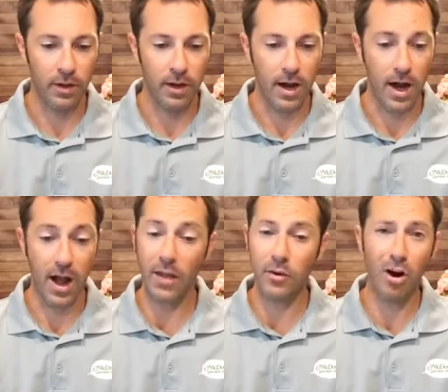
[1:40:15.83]
Uh,
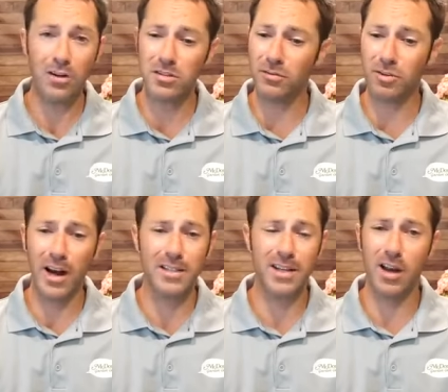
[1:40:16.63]
and there are some
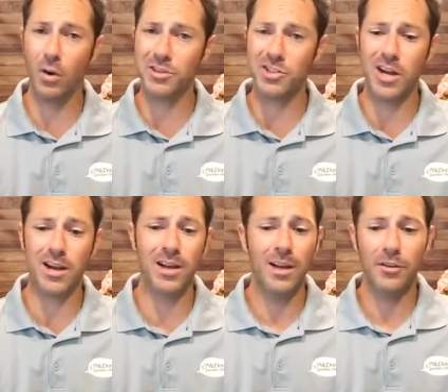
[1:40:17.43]
varieties, again, always
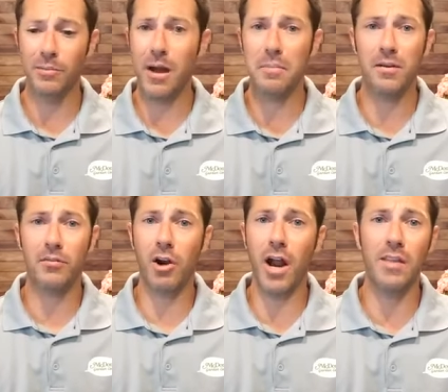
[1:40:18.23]
check. There might be a
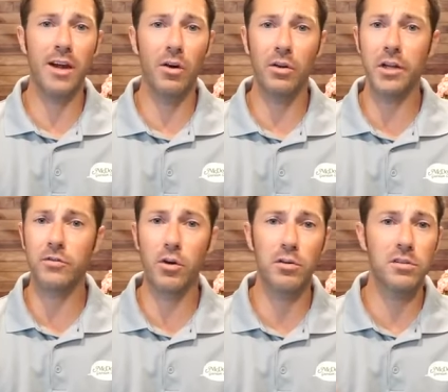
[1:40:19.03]
variety that only
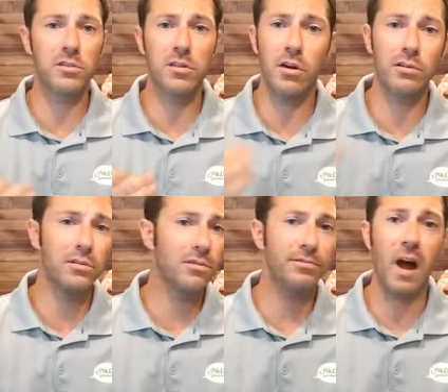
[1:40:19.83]
grows in
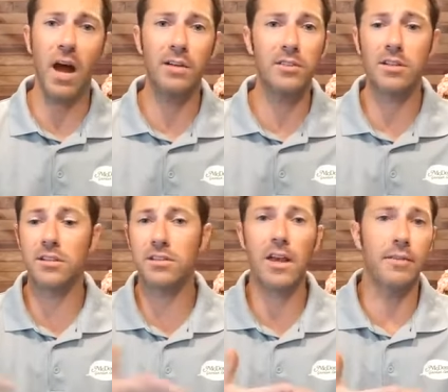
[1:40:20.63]
zones 5
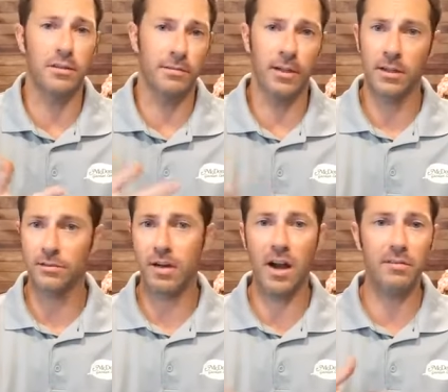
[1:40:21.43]
to 7,
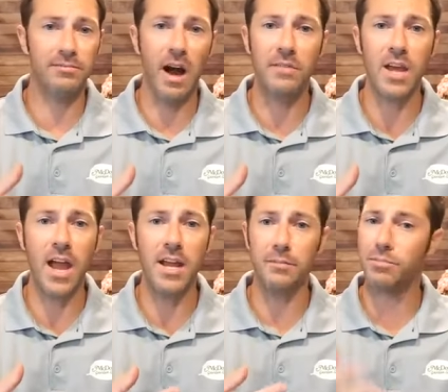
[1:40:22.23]
uh, 5 to
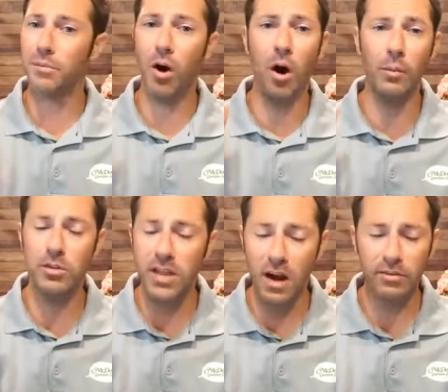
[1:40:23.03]
8, but
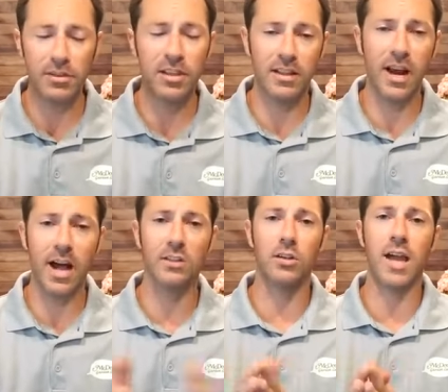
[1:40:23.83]
almost everything that
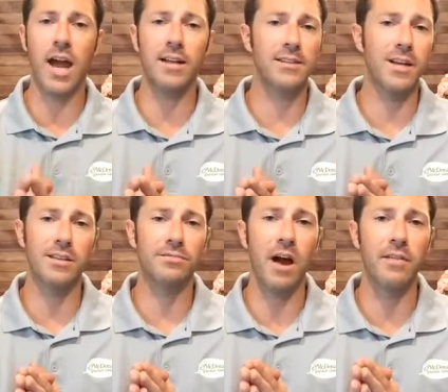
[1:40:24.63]
I look at
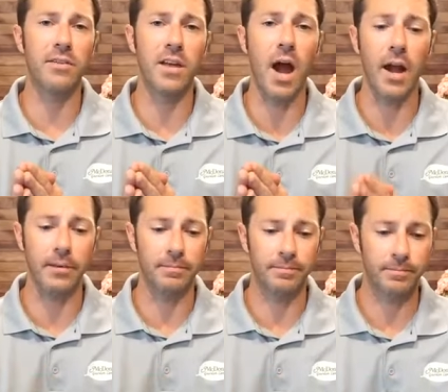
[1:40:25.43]
says 5 to 9,
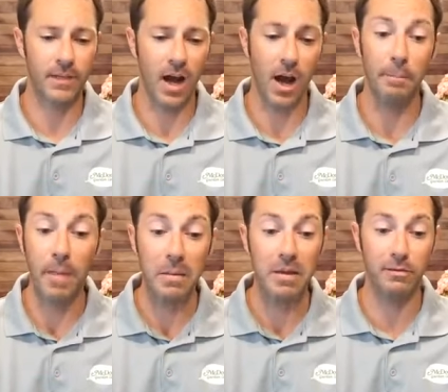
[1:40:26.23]
um,
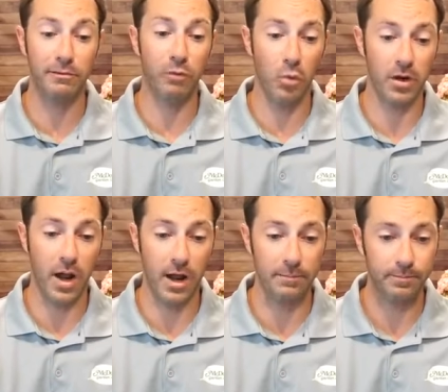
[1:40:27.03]
maybe even 4 to 9.